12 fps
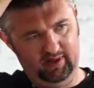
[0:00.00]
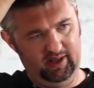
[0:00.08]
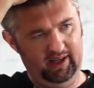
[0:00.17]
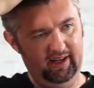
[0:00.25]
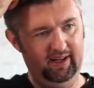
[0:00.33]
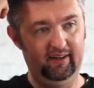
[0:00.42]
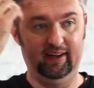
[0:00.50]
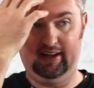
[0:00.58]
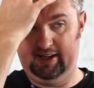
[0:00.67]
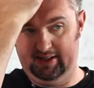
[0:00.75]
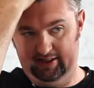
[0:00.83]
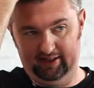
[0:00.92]
And
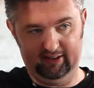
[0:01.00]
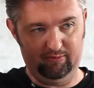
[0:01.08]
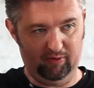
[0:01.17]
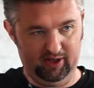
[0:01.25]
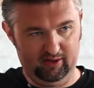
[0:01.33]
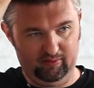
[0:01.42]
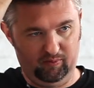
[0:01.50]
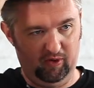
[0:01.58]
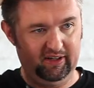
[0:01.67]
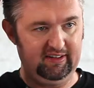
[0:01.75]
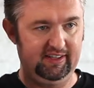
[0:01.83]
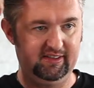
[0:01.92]
I, it's one of the
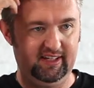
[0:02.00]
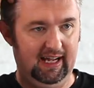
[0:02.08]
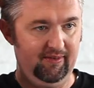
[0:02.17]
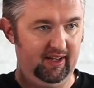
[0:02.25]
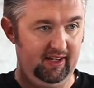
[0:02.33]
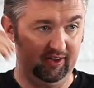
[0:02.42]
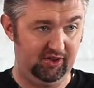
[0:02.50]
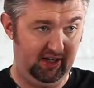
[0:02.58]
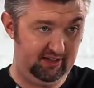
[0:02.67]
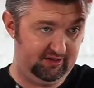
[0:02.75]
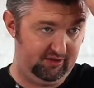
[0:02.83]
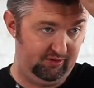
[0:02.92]
ones I just haven't had a
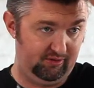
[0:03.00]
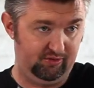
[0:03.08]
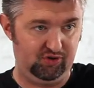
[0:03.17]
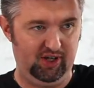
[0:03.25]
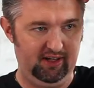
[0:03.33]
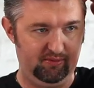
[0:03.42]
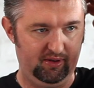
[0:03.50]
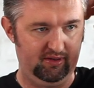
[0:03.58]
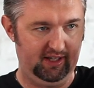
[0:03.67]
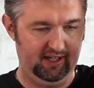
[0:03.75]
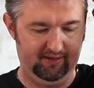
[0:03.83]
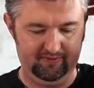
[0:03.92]
chance to shave with
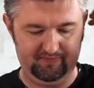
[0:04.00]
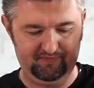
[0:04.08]
yet